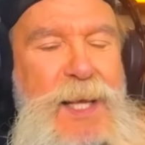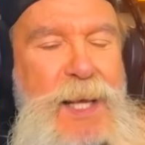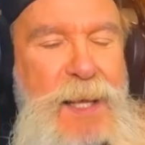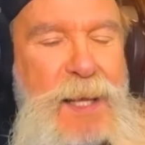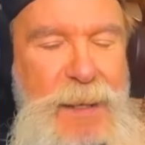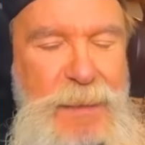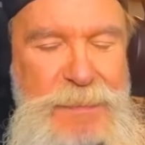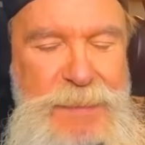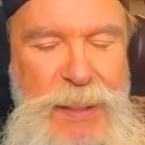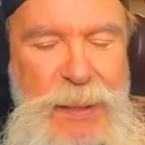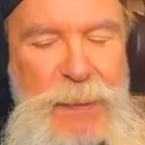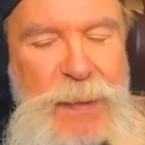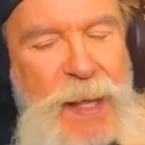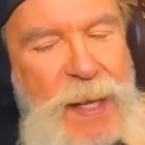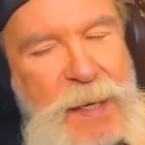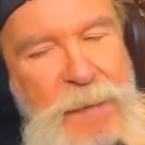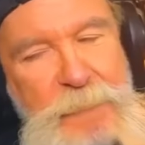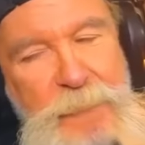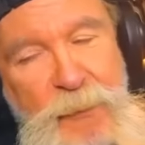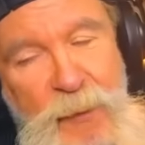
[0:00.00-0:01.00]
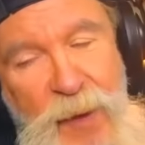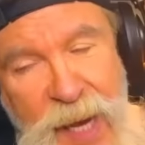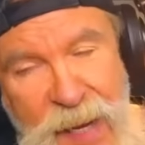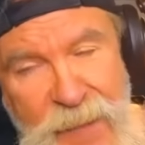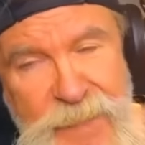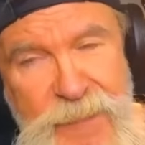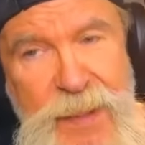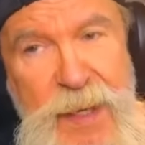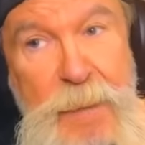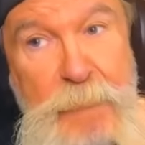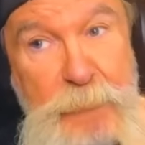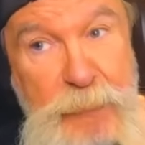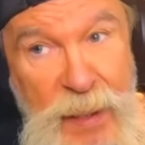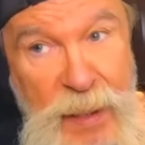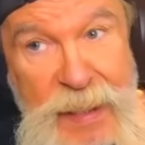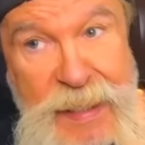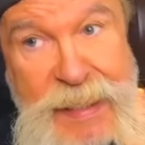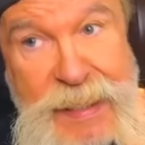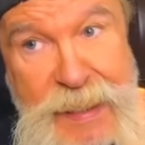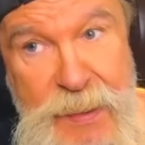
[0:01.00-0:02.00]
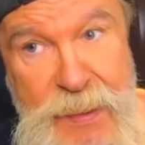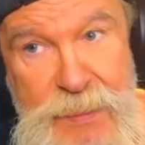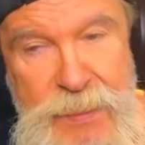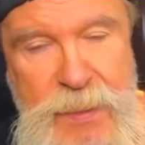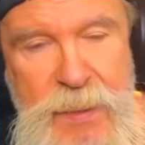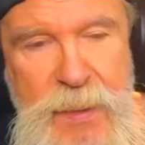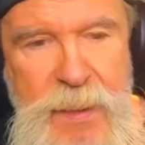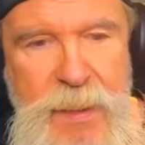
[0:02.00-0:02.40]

yeah, do that in private, please.